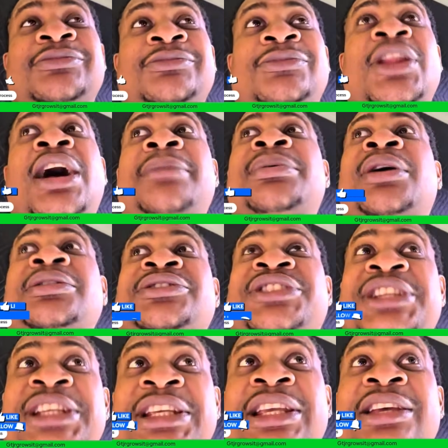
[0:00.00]
Now I brought
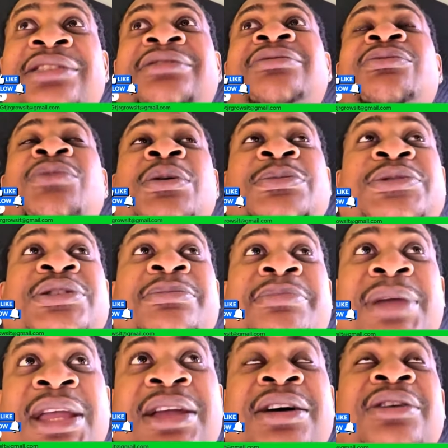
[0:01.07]
10. One was a
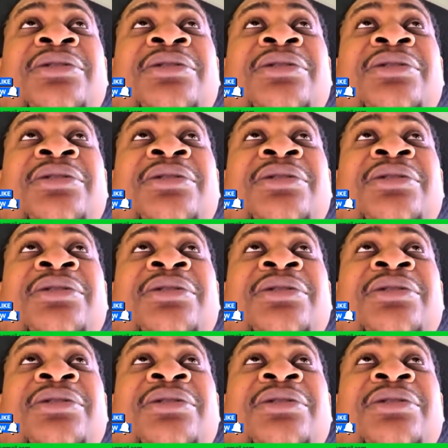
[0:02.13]
male.